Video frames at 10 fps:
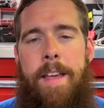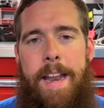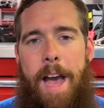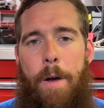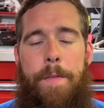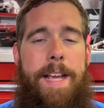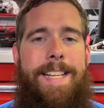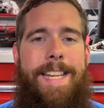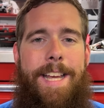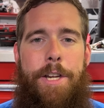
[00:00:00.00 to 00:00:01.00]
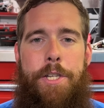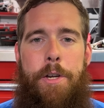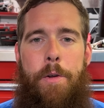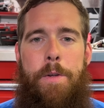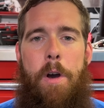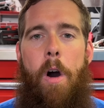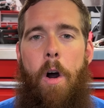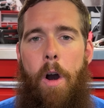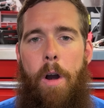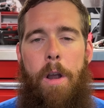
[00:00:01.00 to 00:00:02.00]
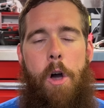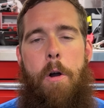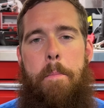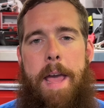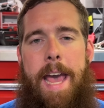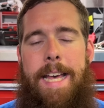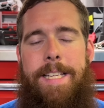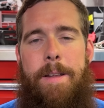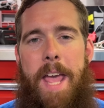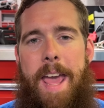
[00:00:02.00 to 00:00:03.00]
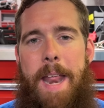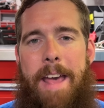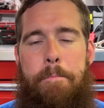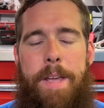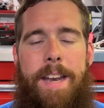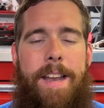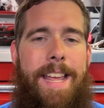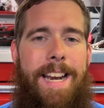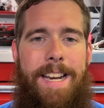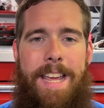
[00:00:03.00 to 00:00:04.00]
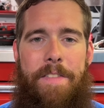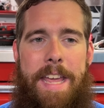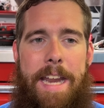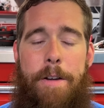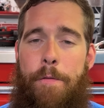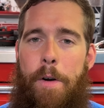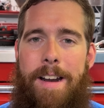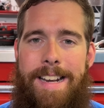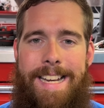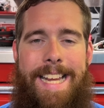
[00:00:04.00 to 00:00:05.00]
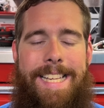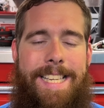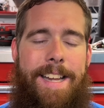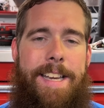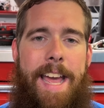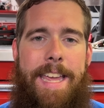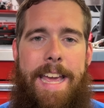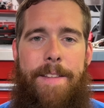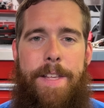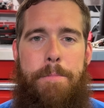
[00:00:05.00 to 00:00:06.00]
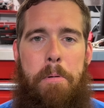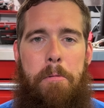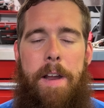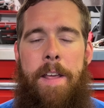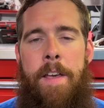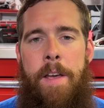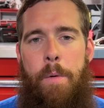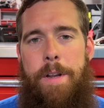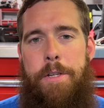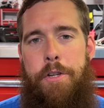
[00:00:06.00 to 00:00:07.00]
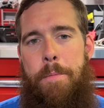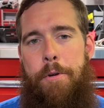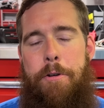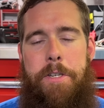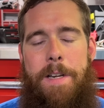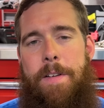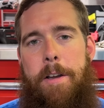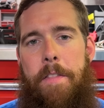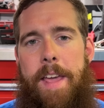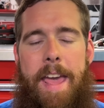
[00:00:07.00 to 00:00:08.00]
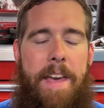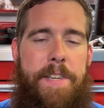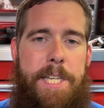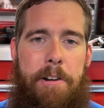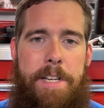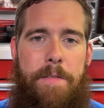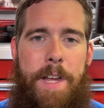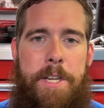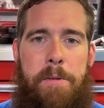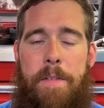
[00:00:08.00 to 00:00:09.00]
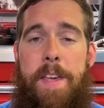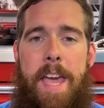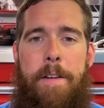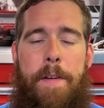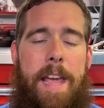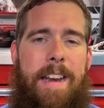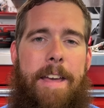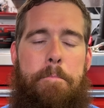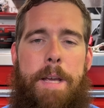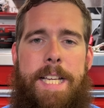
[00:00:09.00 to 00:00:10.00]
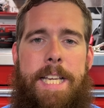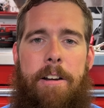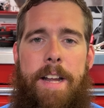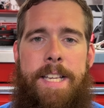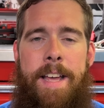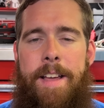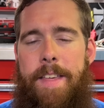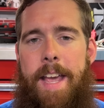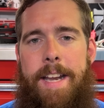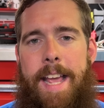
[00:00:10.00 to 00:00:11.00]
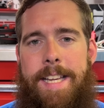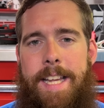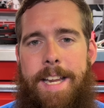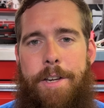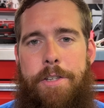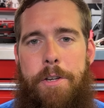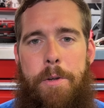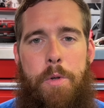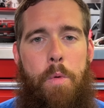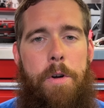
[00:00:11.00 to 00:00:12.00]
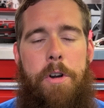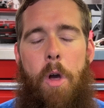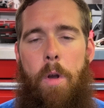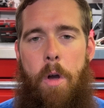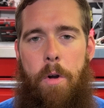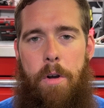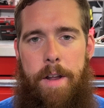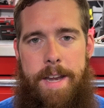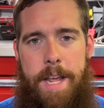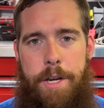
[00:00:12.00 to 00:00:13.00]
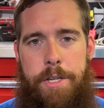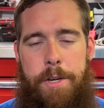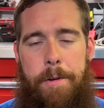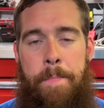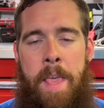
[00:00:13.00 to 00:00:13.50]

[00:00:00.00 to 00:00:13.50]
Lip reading: Now, these issues are long past and have been alleviated for at least a decade at this point. When Subaru shifted to the F series of engine with the FA and FB series, the head gasket issues were no longer an issue.